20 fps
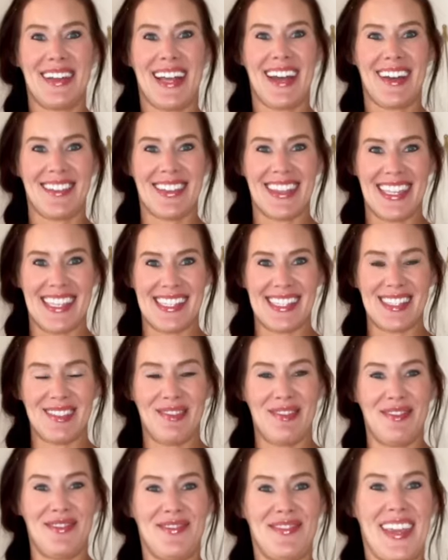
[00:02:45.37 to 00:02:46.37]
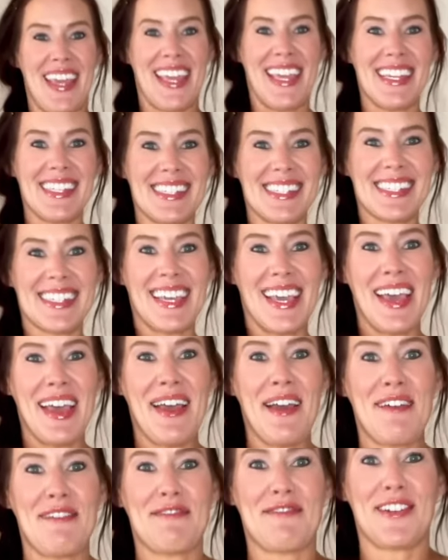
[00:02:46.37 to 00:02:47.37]
how these fit.
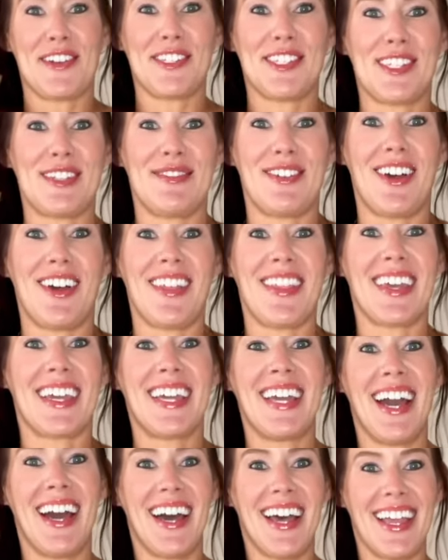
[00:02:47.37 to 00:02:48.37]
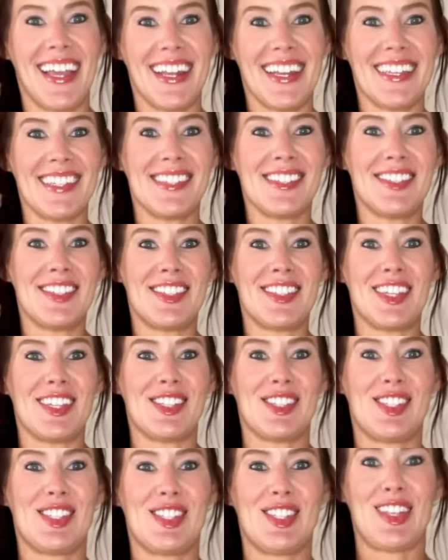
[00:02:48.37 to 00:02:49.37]
First of all, the cut is
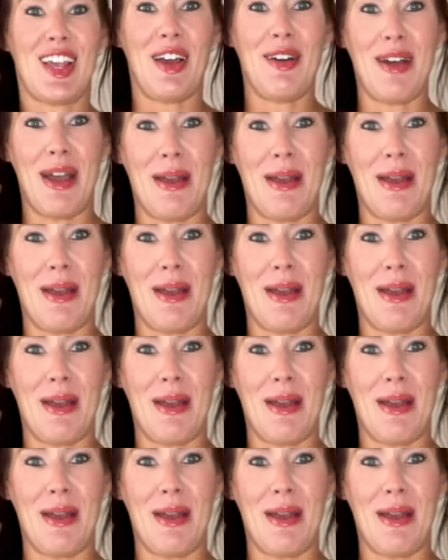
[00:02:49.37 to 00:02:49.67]
so